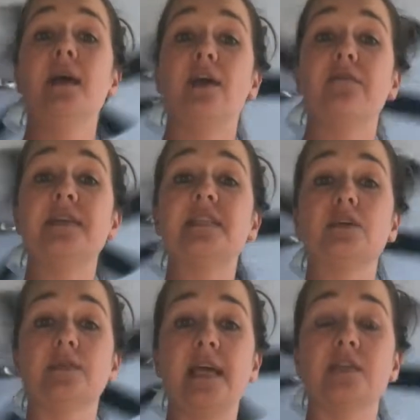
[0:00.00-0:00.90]
If it
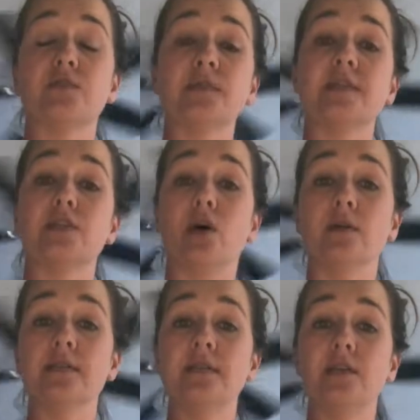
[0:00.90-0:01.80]
still tastes really
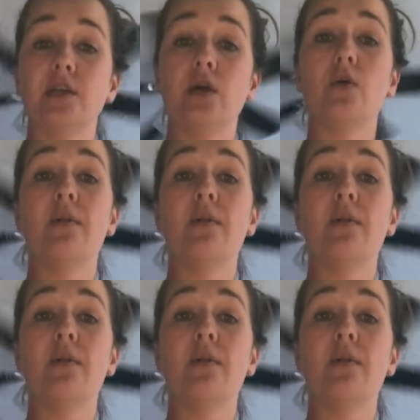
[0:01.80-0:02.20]
salty to you,